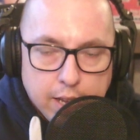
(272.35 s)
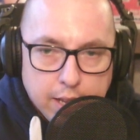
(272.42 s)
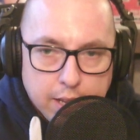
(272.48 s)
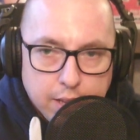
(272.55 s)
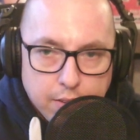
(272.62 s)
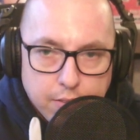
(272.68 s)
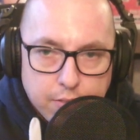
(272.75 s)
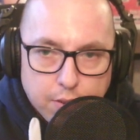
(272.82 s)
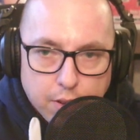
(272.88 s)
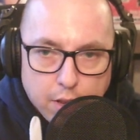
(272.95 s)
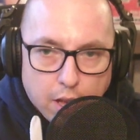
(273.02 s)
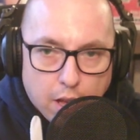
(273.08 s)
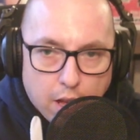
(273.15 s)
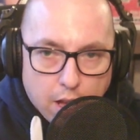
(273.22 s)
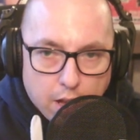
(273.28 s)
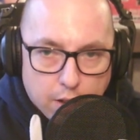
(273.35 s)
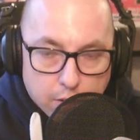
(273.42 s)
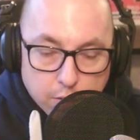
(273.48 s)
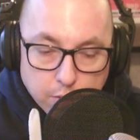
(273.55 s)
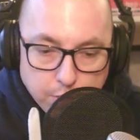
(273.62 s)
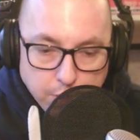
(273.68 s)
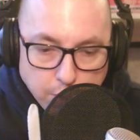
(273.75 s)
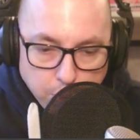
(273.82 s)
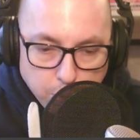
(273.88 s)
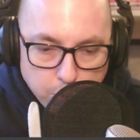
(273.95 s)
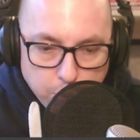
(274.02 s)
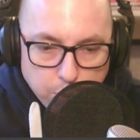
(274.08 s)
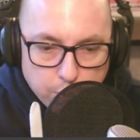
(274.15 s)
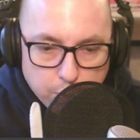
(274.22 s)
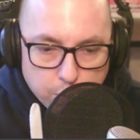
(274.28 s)
is uh, you,
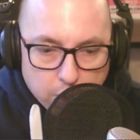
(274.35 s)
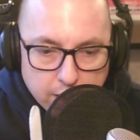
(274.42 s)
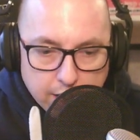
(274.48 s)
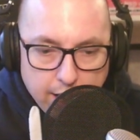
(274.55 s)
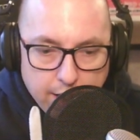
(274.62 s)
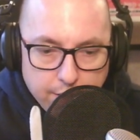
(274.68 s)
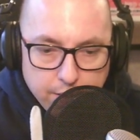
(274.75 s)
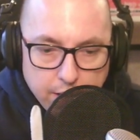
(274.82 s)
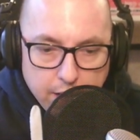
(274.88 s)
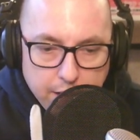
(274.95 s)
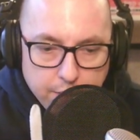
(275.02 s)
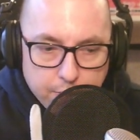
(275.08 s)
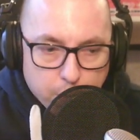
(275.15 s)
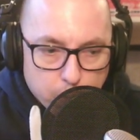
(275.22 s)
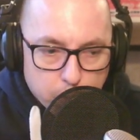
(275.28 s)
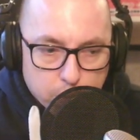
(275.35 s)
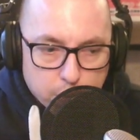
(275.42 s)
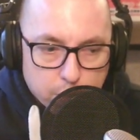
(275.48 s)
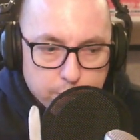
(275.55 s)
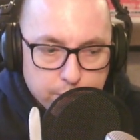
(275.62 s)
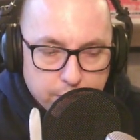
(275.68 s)
you would want to have a folder,